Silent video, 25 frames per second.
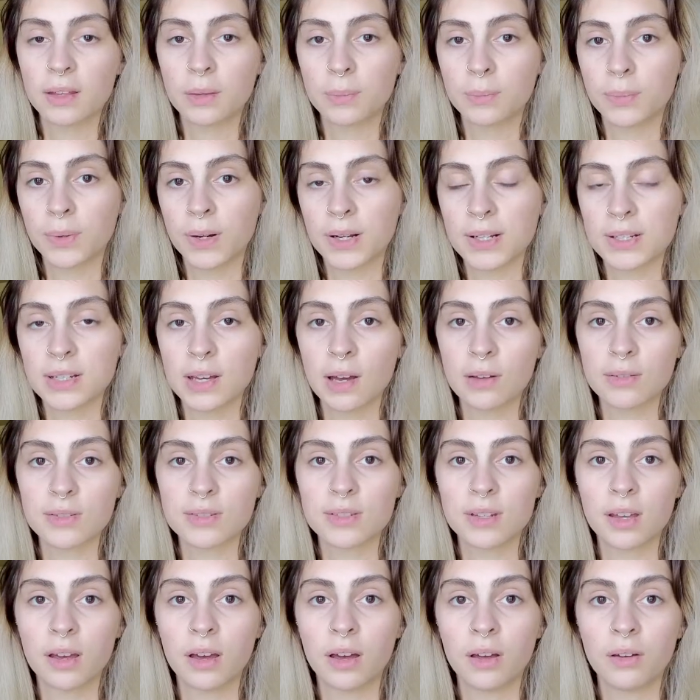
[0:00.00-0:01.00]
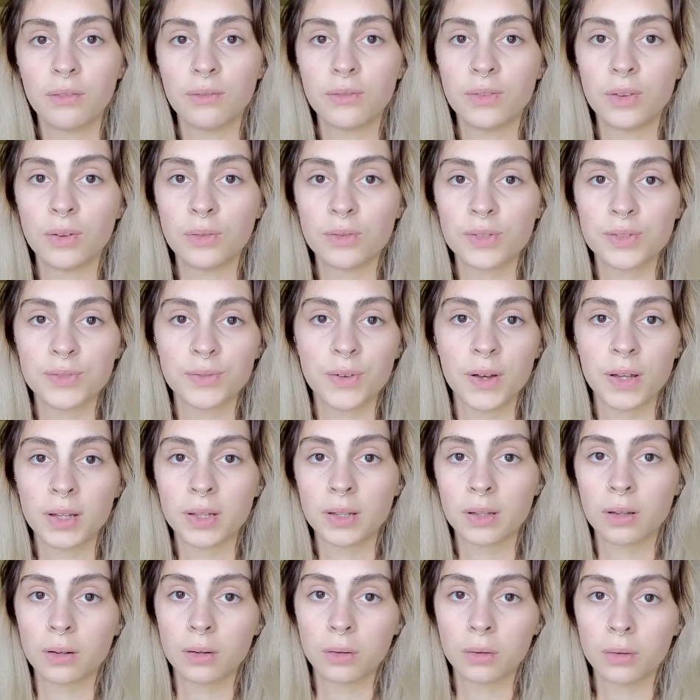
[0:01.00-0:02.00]
the printouts of those
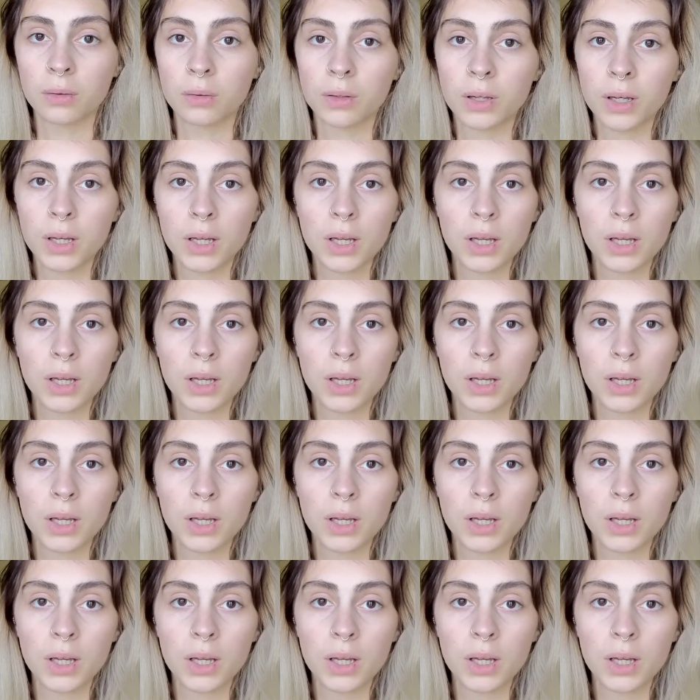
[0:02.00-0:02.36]
fun little